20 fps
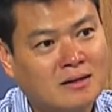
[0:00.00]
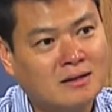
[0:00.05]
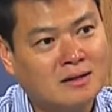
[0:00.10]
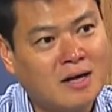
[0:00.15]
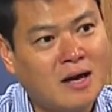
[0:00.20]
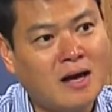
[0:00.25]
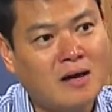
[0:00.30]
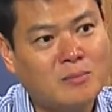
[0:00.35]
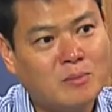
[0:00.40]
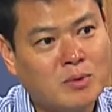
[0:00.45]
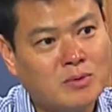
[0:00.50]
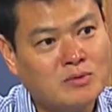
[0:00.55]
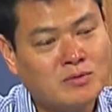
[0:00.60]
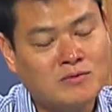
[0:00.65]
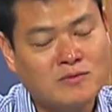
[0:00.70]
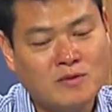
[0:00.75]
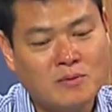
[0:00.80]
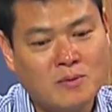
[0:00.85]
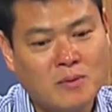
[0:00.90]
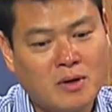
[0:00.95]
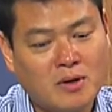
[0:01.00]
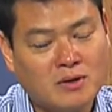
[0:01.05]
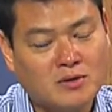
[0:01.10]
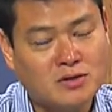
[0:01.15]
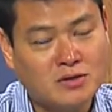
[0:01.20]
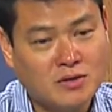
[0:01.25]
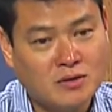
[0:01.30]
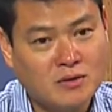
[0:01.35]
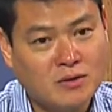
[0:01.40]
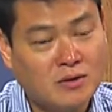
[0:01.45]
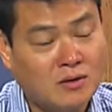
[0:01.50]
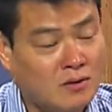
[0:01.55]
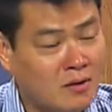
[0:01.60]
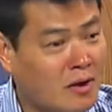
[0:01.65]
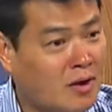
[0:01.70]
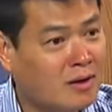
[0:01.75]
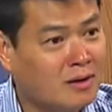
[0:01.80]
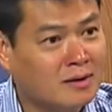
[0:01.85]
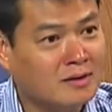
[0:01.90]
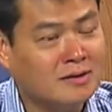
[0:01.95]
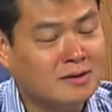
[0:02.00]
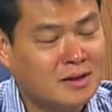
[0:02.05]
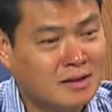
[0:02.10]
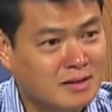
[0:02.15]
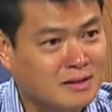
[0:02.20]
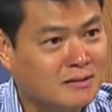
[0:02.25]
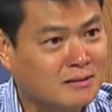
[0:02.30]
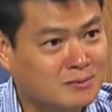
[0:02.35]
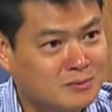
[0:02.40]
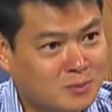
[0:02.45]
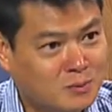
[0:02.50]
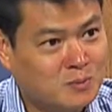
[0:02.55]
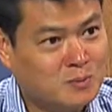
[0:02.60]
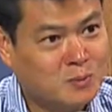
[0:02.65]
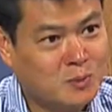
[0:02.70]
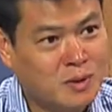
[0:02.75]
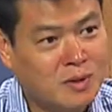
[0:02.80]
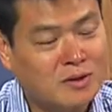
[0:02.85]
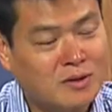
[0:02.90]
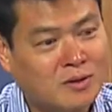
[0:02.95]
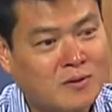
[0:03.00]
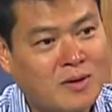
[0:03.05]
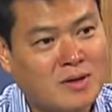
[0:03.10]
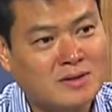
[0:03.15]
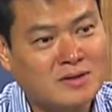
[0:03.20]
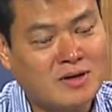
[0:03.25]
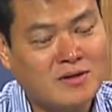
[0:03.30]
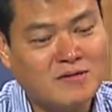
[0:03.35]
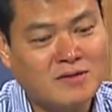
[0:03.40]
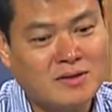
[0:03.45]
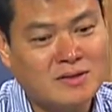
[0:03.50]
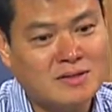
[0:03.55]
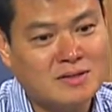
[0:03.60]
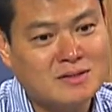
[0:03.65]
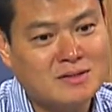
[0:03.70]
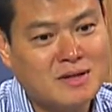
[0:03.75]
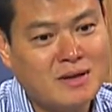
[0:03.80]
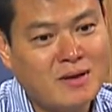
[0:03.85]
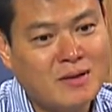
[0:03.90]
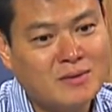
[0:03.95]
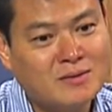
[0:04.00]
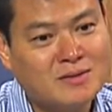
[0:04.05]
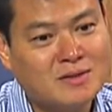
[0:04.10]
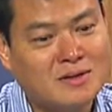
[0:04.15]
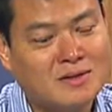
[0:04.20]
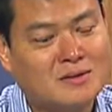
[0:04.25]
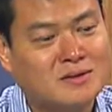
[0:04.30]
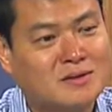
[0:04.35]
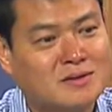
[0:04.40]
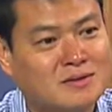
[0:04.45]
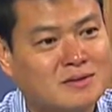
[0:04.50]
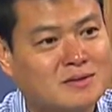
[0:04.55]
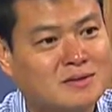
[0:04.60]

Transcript: Yeah, most of them are still work around San Francisco, so it's